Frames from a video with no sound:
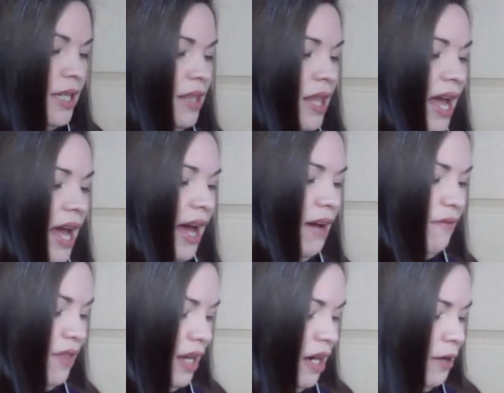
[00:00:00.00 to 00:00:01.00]
that they have
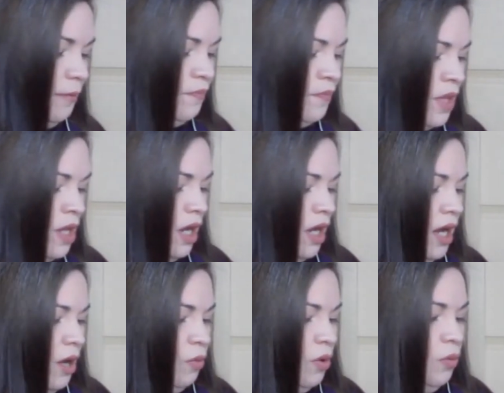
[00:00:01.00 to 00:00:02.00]
there.
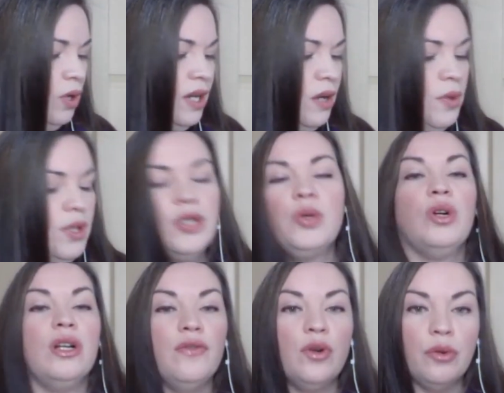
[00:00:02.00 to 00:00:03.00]
We're working with
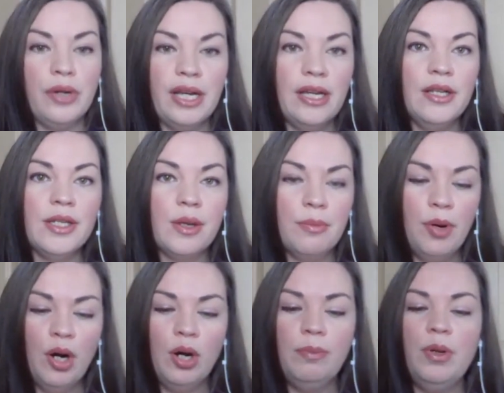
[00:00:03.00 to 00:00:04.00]
sort of greens,
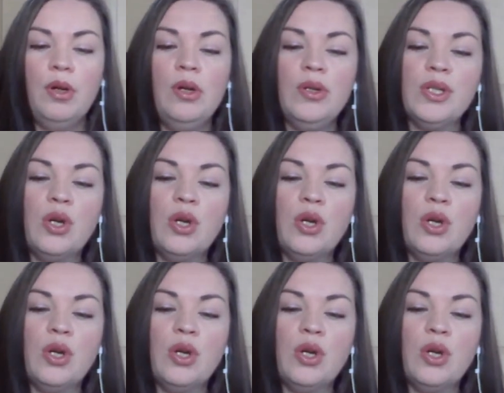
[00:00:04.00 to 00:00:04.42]
purples,